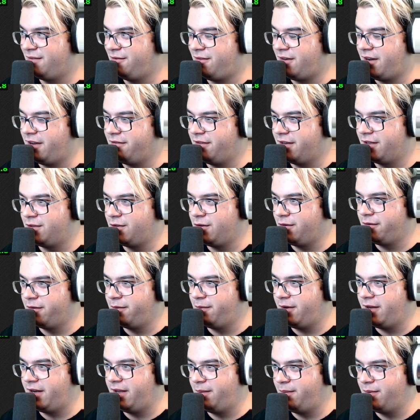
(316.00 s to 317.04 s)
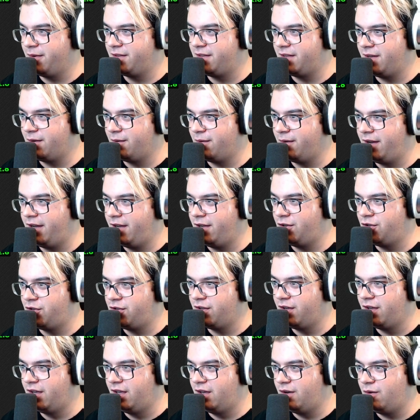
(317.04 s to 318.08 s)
5x overbet, 8% of range,